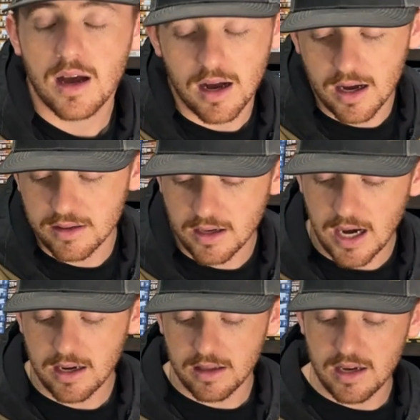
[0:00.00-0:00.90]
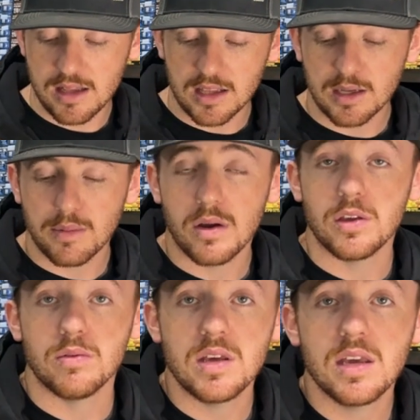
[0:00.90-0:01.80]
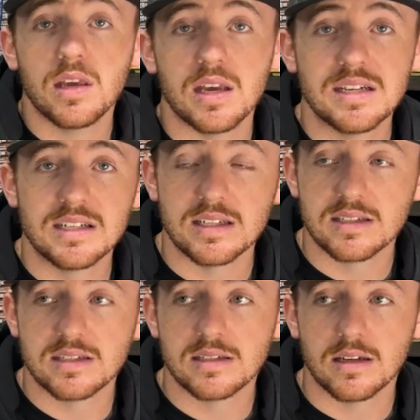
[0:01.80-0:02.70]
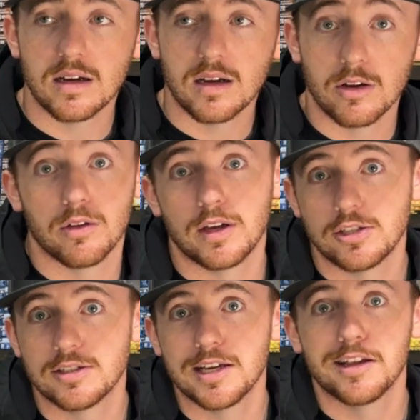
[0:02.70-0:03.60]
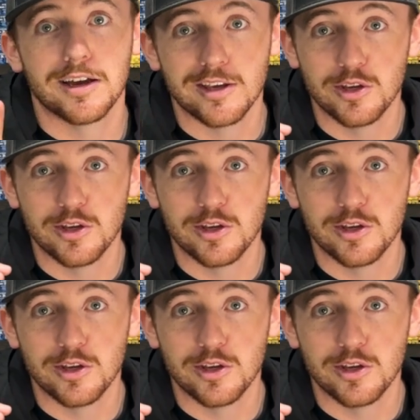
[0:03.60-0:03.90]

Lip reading: The neat thing about Unique is the